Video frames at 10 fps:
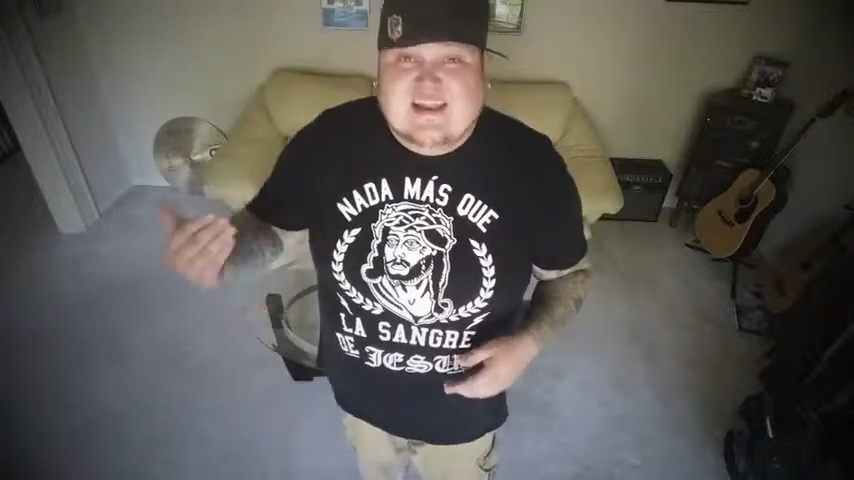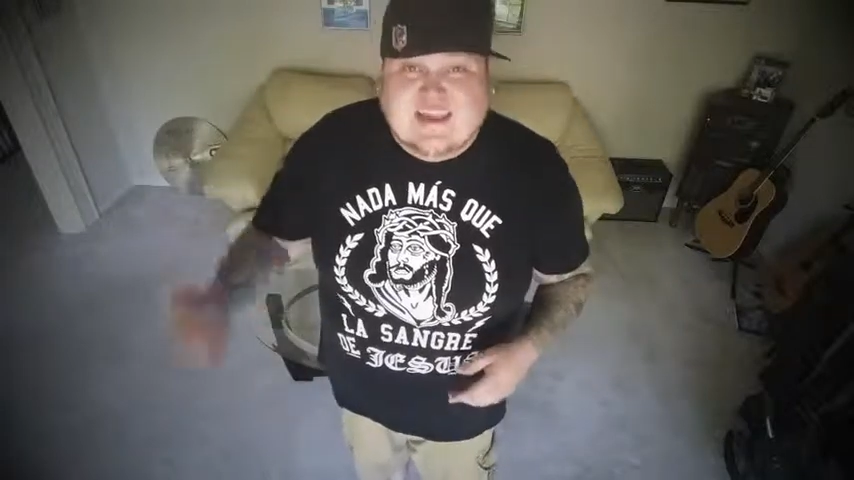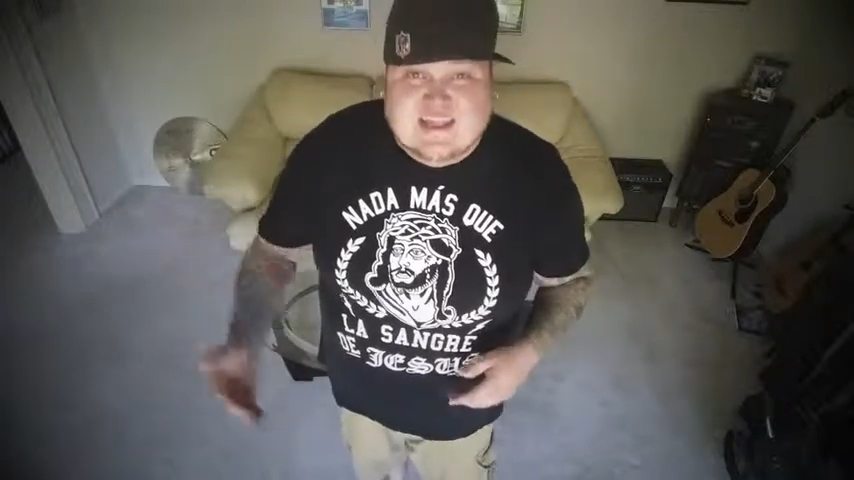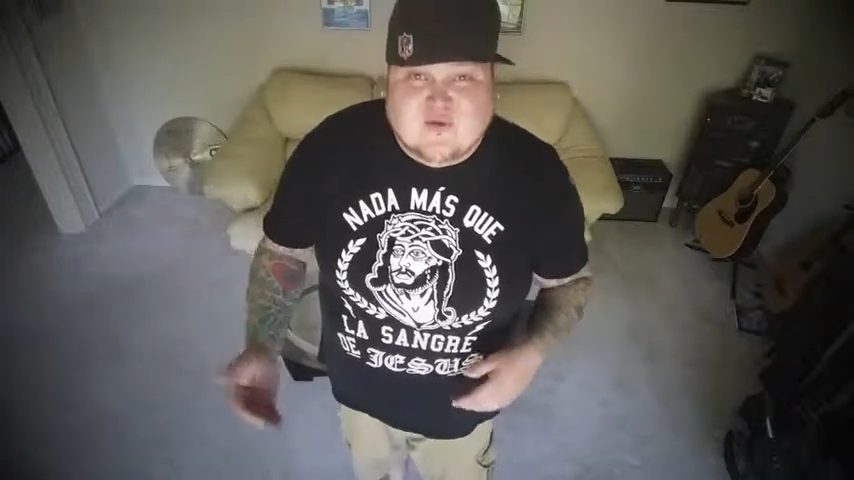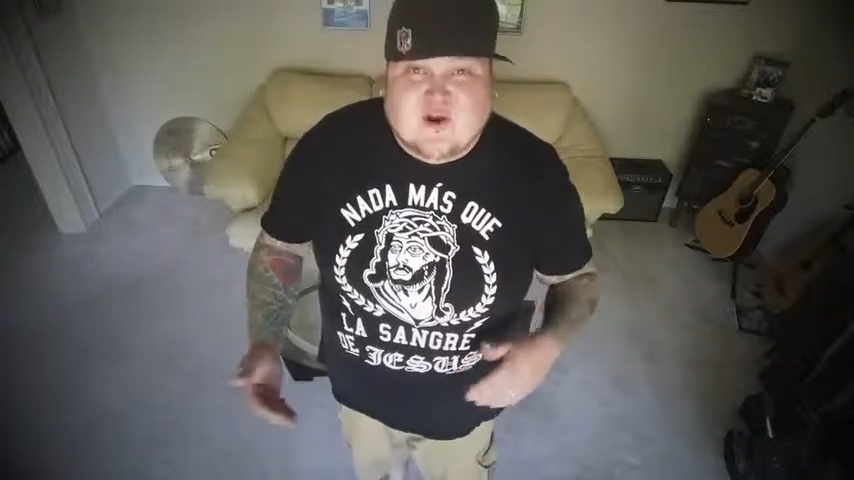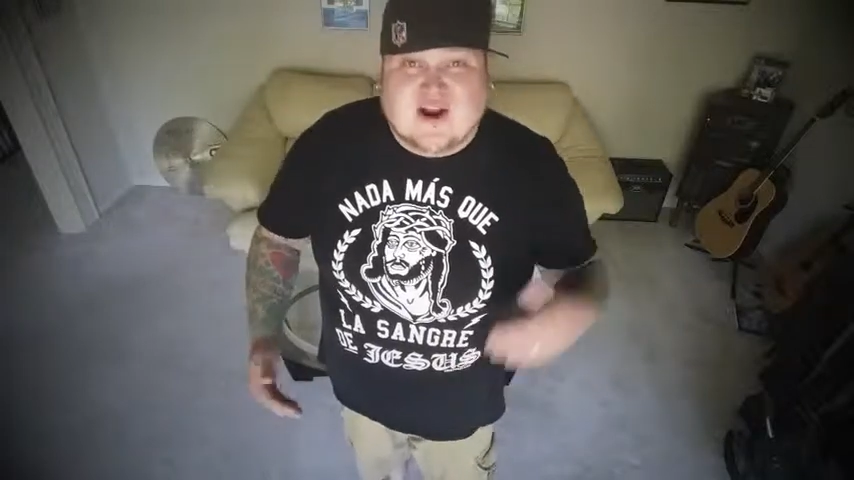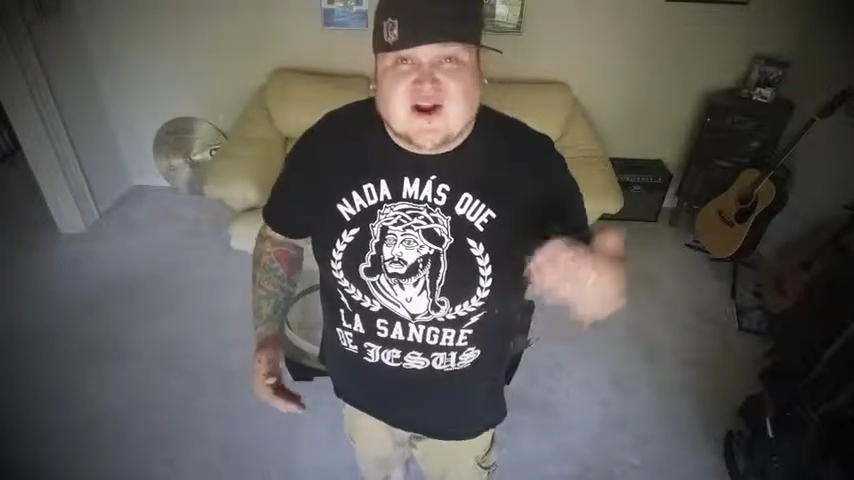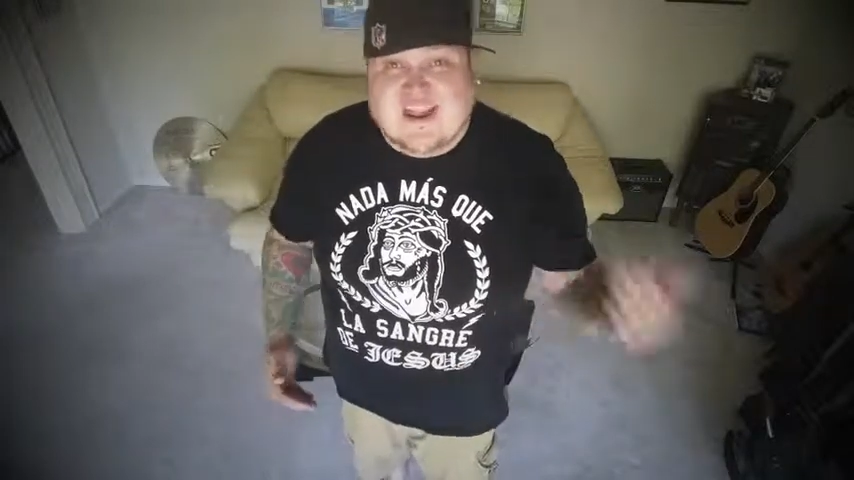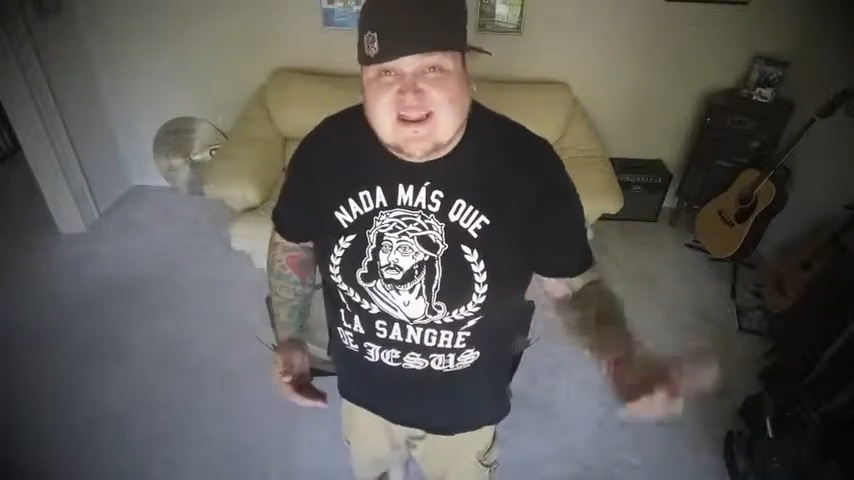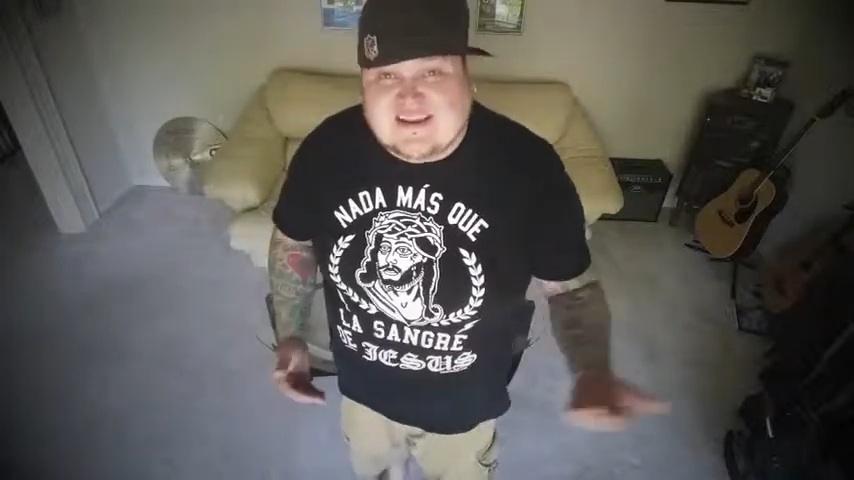
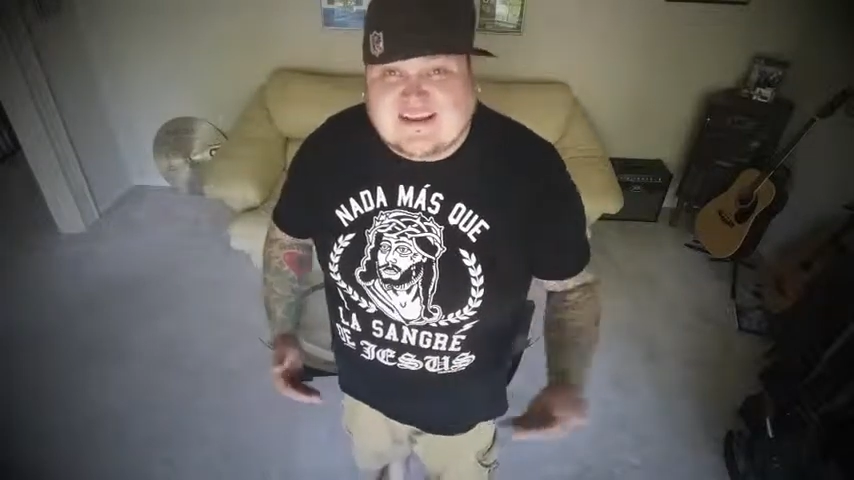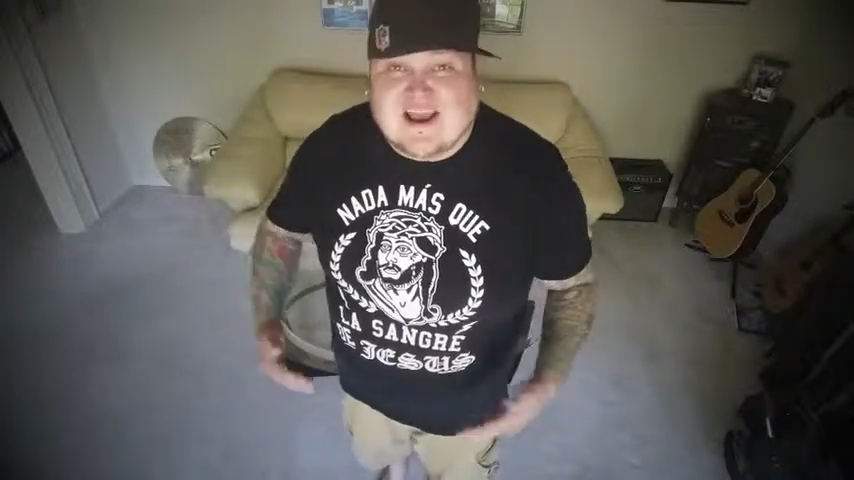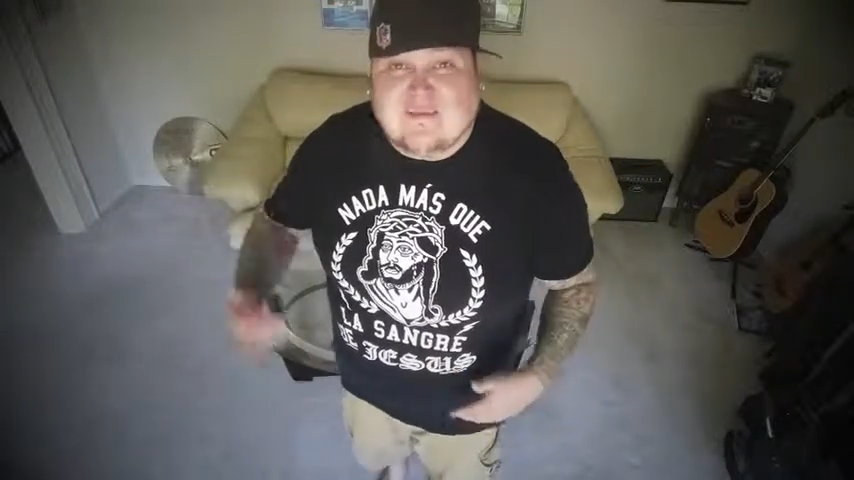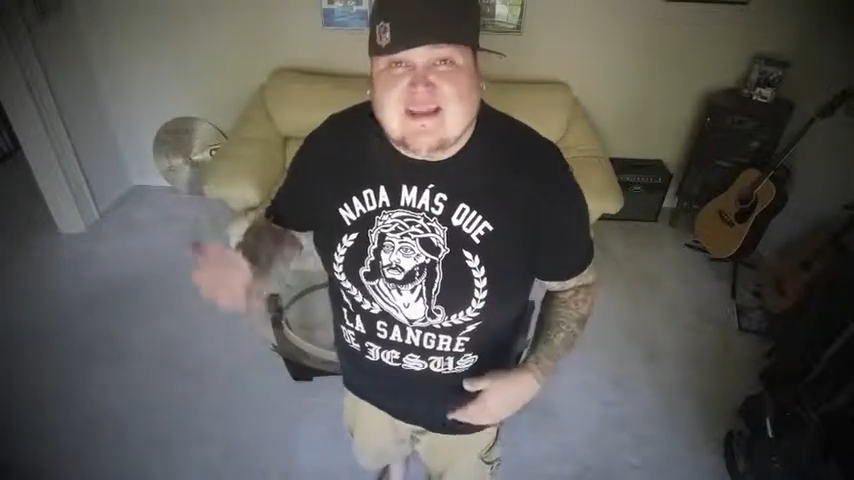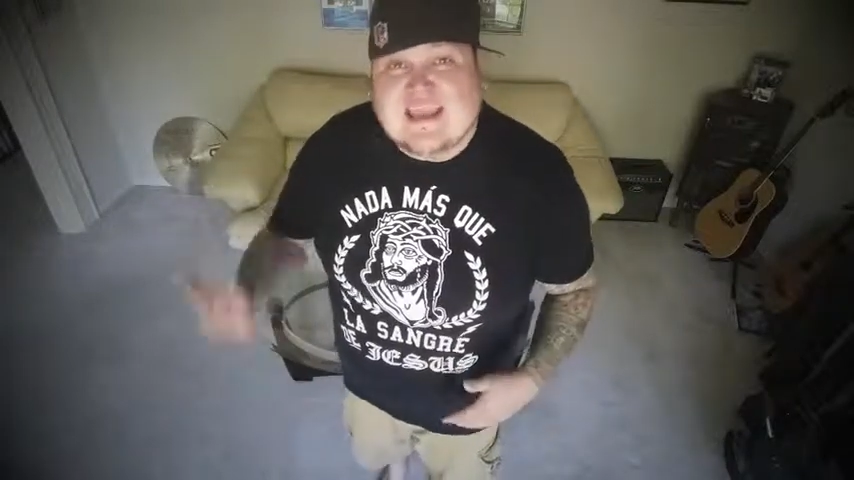anywhere, anytime,